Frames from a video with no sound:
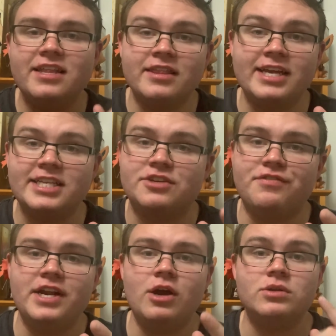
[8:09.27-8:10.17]
like this
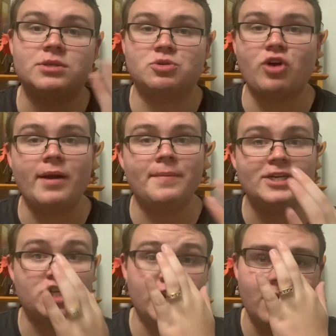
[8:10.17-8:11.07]
video and subscribe to my
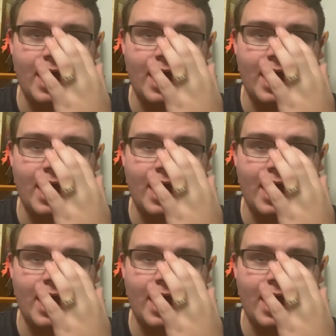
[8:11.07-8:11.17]
channel.